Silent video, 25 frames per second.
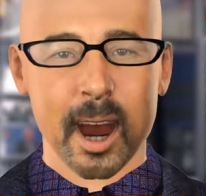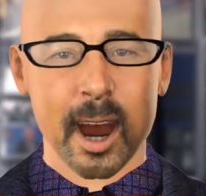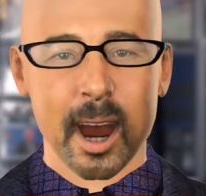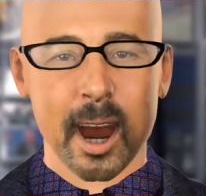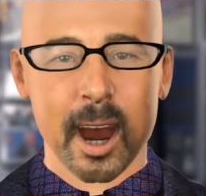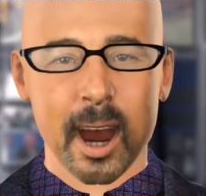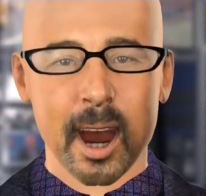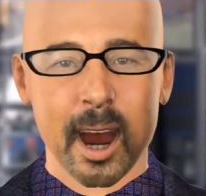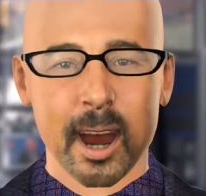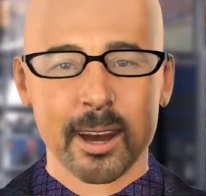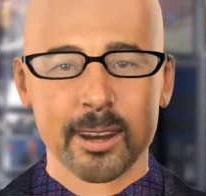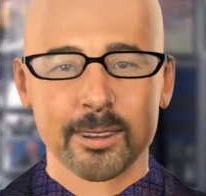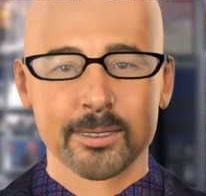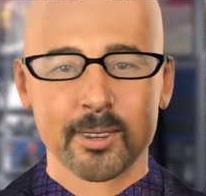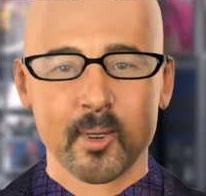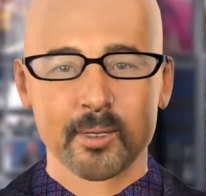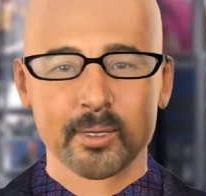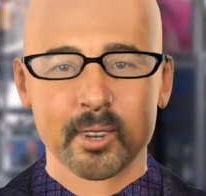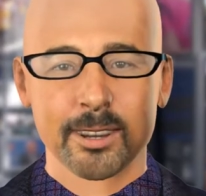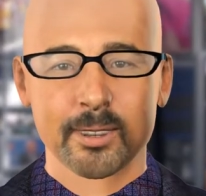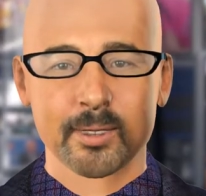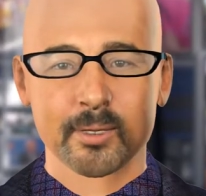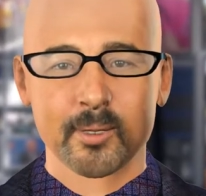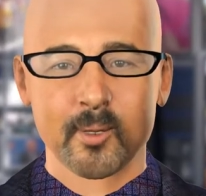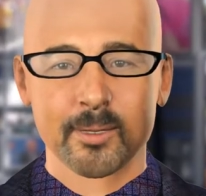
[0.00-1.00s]
Read on
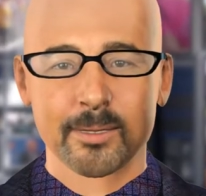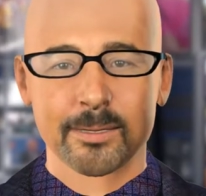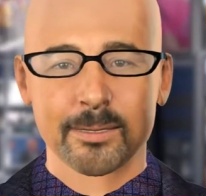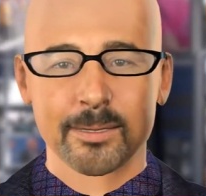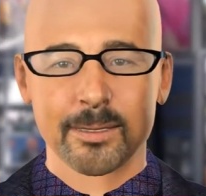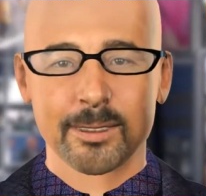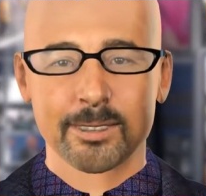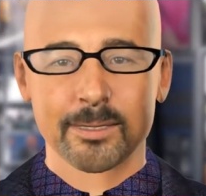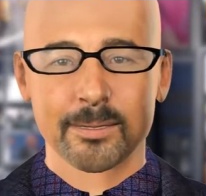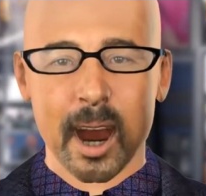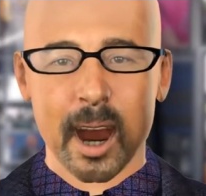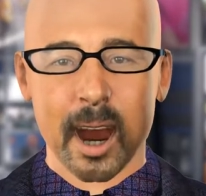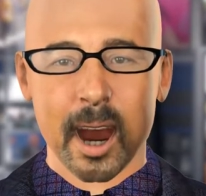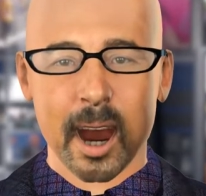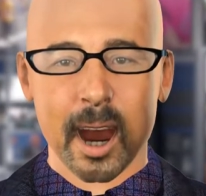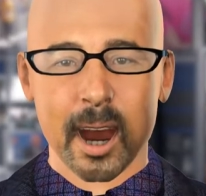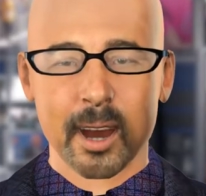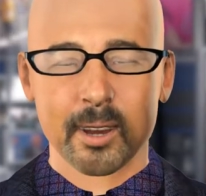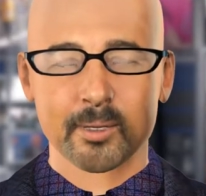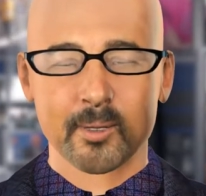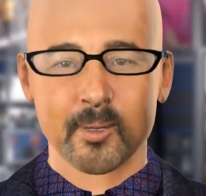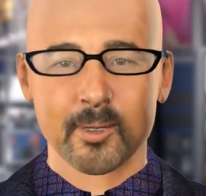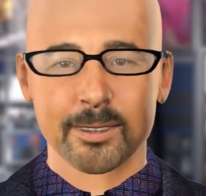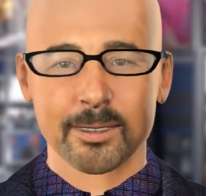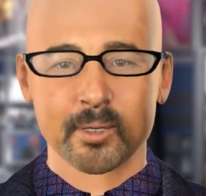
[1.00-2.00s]
for details.
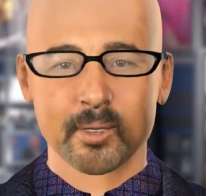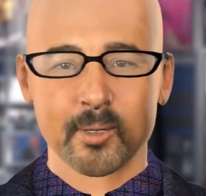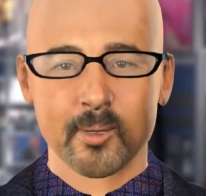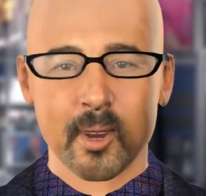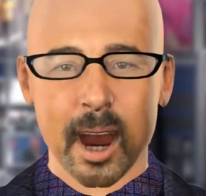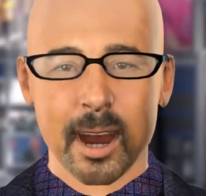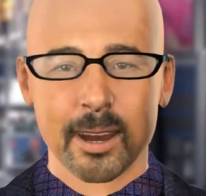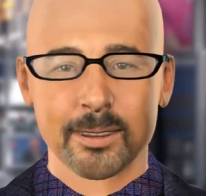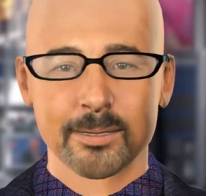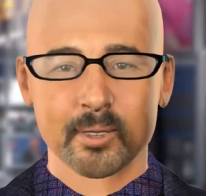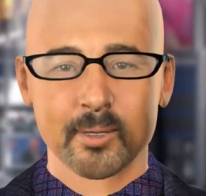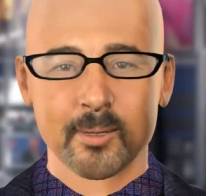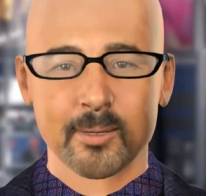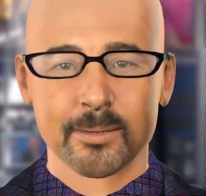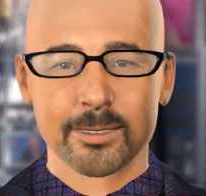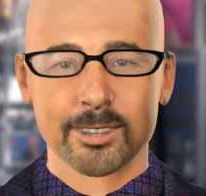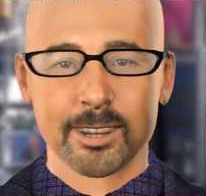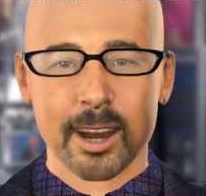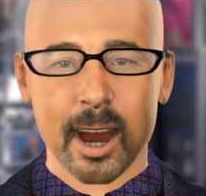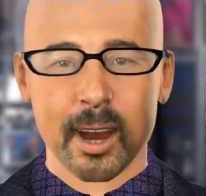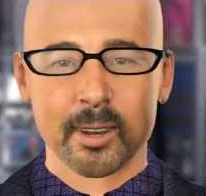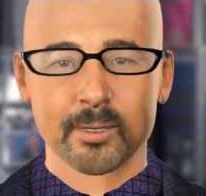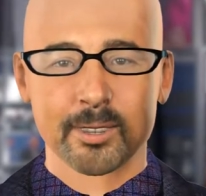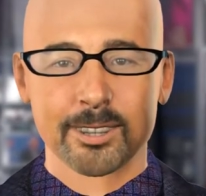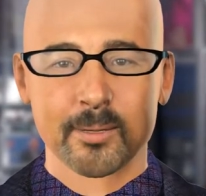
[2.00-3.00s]
Pole position auction
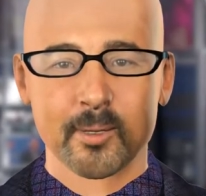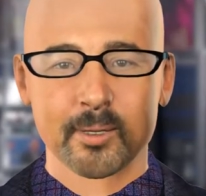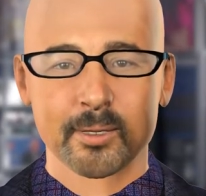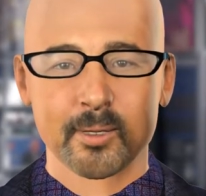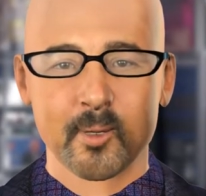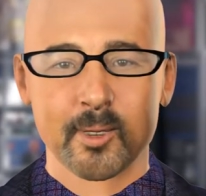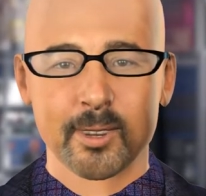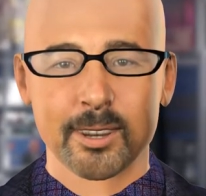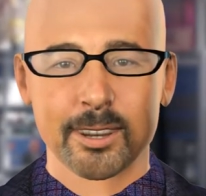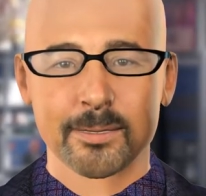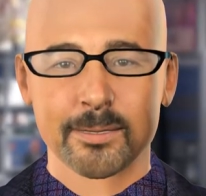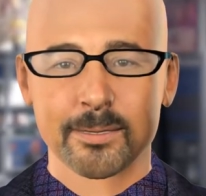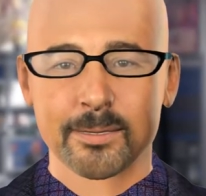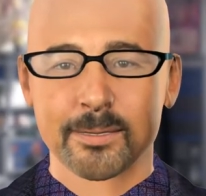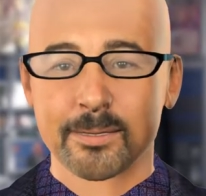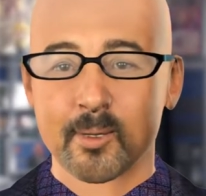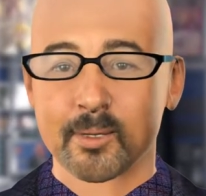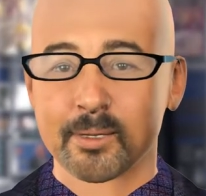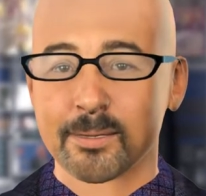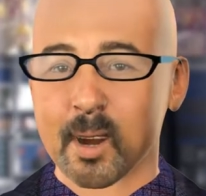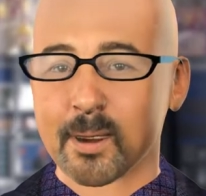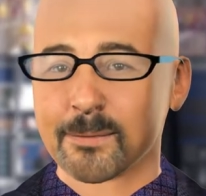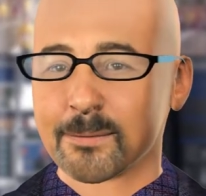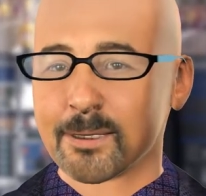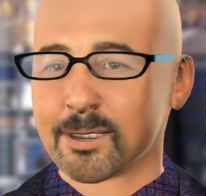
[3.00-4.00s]
starts the 28th
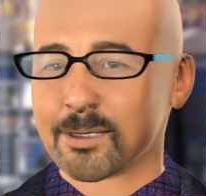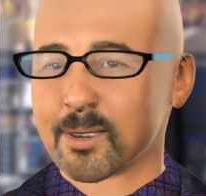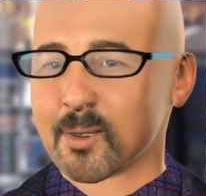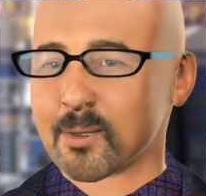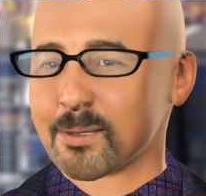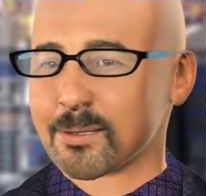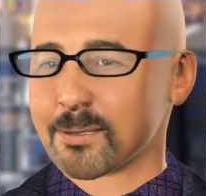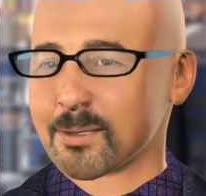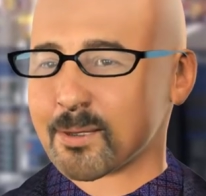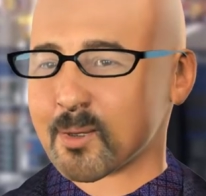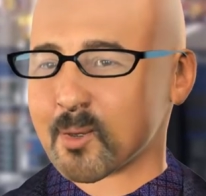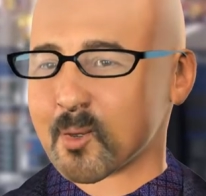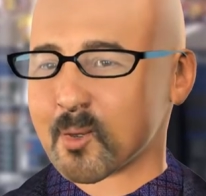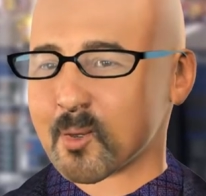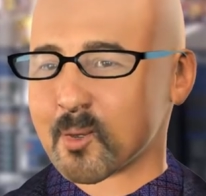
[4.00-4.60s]
of November.